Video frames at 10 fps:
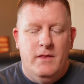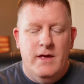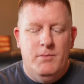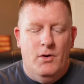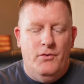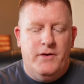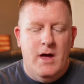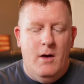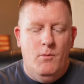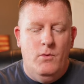They both
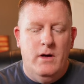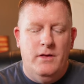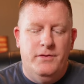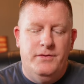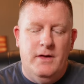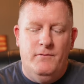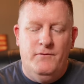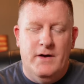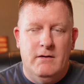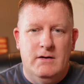come with
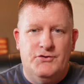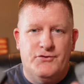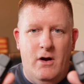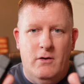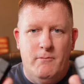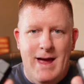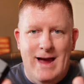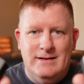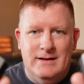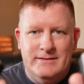very strong
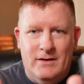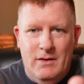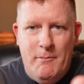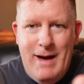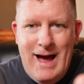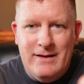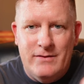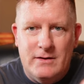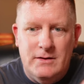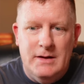magnets on the back
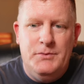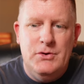of the clip.